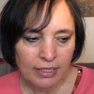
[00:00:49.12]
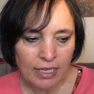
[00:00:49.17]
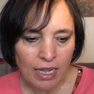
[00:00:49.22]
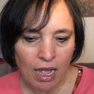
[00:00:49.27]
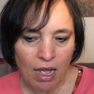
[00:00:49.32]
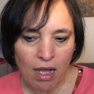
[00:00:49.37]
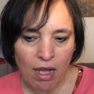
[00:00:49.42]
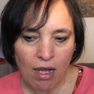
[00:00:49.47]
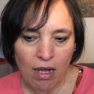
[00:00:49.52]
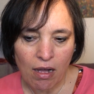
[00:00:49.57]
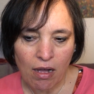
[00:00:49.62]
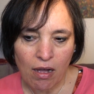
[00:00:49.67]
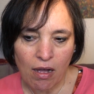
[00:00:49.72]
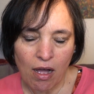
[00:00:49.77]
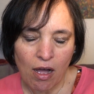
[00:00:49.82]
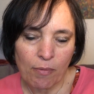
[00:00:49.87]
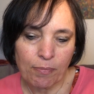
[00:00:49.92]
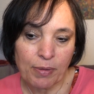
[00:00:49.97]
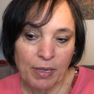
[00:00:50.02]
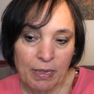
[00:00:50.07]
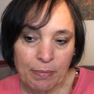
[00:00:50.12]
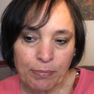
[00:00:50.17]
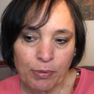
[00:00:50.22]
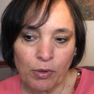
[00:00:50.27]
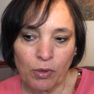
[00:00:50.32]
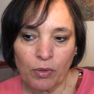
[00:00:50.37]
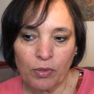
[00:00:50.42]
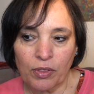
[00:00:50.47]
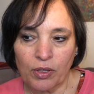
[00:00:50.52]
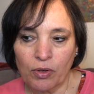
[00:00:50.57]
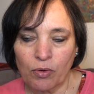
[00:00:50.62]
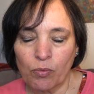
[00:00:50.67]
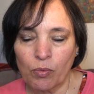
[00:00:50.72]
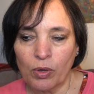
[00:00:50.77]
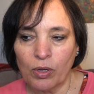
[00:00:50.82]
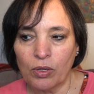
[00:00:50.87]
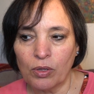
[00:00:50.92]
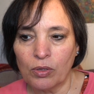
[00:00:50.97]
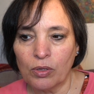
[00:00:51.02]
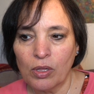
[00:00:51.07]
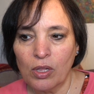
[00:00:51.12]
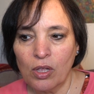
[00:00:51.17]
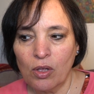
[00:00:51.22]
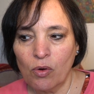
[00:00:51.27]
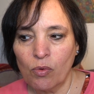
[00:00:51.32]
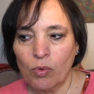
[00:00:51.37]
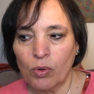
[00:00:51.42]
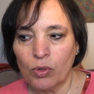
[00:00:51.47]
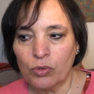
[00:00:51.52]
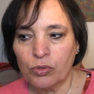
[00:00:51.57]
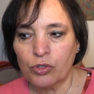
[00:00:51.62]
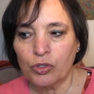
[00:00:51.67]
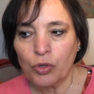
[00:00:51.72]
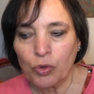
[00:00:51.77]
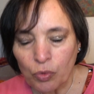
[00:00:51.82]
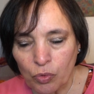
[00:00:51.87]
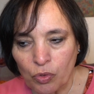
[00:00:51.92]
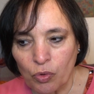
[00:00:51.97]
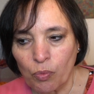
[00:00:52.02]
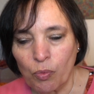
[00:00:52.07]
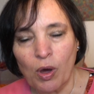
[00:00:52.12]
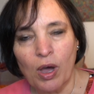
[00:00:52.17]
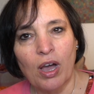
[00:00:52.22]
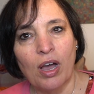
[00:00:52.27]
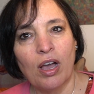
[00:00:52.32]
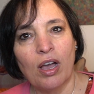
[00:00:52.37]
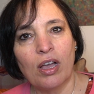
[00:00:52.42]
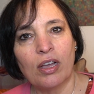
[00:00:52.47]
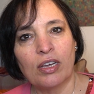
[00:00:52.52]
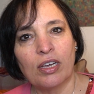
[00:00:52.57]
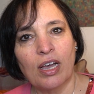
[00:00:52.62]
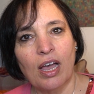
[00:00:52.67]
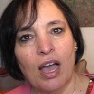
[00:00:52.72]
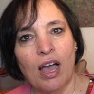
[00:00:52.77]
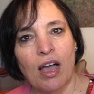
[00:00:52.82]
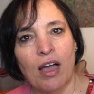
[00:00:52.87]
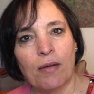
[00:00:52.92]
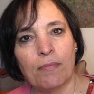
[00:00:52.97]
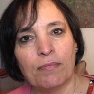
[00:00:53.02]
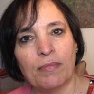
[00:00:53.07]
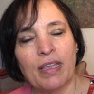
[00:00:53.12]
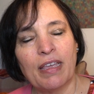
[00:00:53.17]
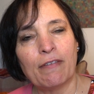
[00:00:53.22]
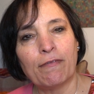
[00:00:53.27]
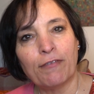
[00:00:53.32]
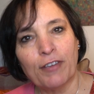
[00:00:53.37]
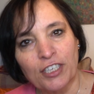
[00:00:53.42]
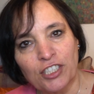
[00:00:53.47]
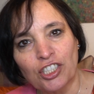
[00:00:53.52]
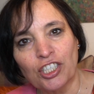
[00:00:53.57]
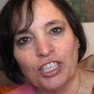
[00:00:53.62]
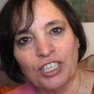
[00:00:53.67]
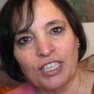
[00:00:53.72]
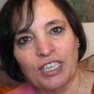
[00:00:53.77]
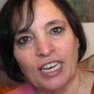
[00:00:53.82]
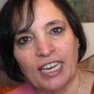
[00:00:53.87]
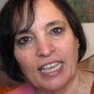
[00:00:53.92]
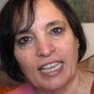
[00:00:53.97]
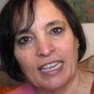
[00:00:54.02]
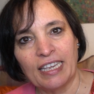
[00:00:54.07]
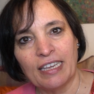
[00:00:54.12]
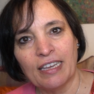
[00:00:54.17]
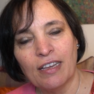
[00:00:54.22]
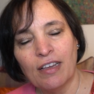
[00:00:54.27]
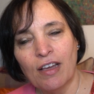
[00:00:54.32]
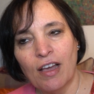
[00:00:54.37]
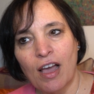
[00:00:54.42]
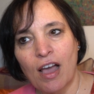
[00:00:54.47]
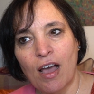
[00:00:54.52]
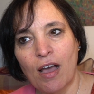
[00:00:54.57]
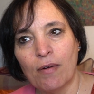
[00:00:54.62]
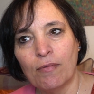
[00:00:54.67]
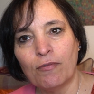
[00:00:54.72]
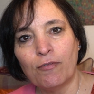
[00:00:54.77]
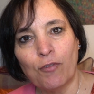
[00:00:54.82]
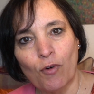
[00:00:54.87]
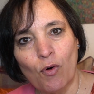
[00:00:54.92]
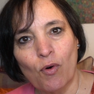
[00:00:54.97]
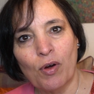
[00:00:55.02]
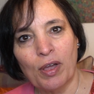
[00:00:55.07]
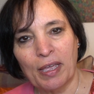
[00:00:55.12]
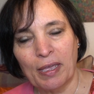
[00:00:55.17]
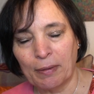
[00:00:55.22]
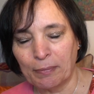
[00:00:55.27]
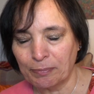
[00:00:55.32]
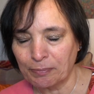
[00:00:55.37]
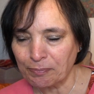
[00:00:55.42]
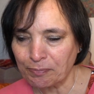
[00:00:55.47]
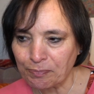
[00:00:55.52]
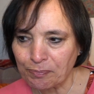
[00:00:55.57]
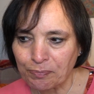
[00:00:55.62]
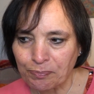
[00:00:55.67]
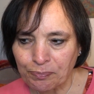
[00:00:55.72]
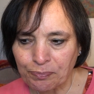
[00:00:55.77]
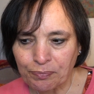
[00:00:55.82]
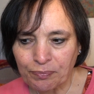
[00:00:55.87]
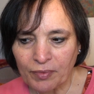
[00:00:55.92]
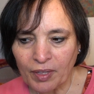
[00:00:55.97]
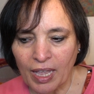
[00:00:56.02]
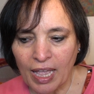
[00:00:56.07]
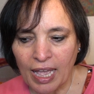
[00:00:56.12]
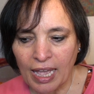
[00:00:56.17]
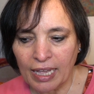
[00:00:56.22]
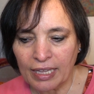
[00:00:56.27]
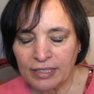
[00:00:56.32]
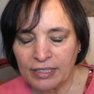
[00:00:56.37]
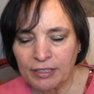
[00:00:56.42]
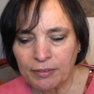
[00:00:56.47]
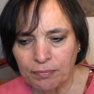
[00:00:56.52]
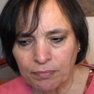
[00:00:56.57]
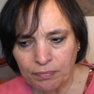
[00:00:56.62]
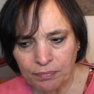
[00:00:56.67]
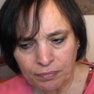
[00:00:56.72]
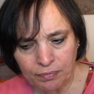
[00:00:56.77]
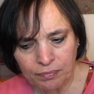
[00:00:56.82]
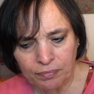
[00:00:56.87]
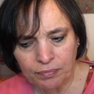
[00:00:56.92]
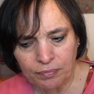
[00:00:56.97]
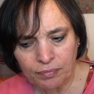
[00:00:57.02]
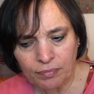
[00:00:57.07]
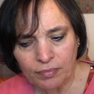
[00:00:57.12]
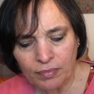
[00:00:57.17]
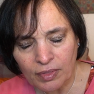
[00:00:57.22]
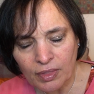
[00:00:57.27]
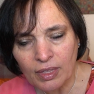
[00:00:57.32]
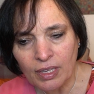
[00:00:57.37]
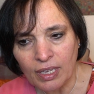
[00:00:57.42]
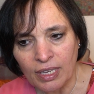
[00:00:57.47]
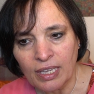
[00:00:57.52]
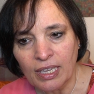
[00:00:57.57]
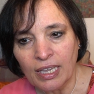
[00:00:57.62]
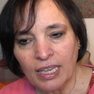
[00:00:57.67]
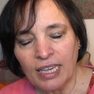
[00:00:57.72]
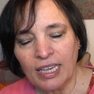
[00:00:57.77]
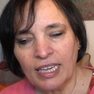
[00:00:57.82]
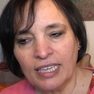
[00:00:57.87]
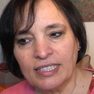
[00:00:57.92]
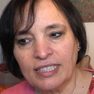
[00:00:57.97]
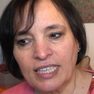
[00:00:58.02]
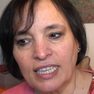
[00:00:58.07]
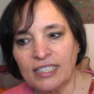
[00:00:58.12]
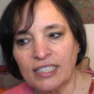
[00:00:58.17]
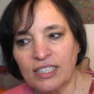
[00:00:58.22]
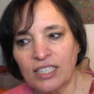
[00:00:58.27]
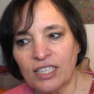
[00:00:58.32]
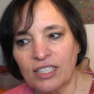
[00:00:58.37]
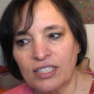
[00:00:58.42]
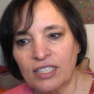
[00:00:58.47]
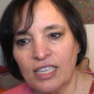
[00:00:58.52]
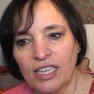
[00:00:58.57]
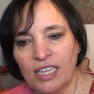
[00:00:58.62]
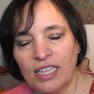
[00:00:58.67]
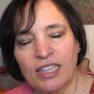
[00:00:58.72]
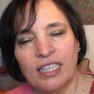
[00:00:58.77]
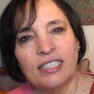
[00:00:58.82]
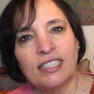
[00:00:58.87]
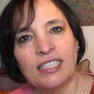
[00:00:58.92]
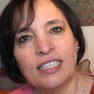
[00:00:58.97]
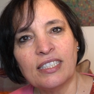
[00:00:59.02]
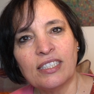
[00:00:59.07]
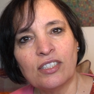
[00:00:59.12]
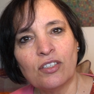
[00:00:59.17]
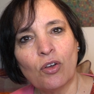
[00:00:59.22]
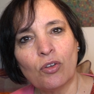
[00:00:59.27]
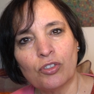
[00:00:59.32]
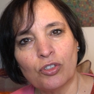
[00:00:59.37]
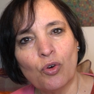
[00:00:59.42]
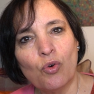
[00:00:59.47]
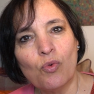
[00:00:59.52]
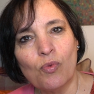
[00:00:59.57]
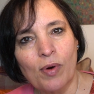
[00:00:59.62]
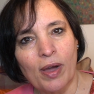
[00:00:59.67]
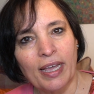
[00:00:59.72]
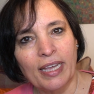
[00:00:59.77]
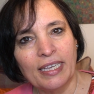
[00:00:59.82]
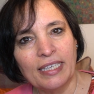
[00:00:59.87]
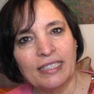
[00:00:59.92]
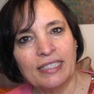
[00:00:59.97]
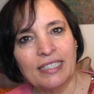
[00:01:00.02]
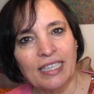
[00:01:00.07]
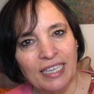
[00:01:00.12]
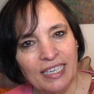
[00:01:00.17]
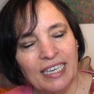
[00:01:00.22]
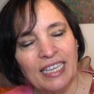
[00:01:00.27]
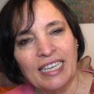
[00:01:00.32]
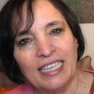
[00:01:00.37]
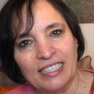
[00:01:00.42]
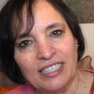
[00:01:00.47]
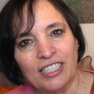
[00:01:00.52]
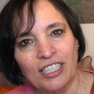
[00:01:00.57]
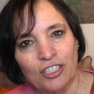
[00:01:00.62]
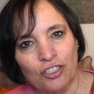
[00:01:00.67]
are people that will do the work efficiently for him. And he says that this is not always an easy